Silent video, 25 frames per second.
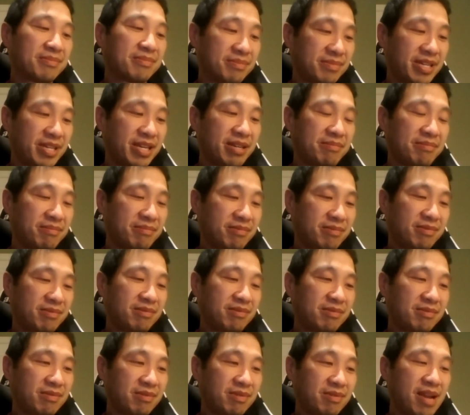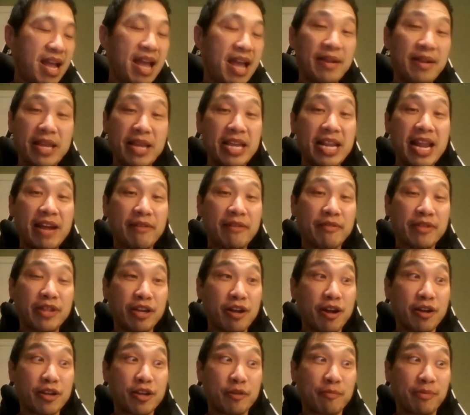Yeah. And eat
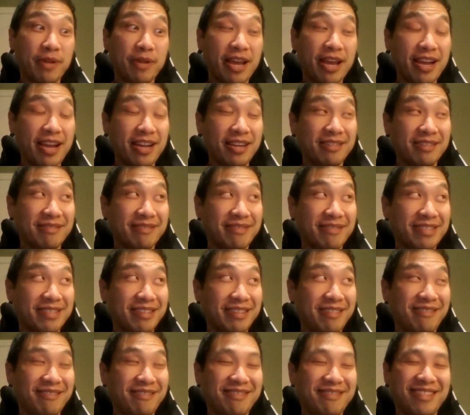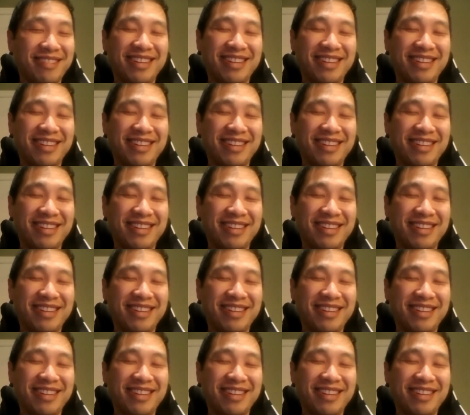everything on your plate. So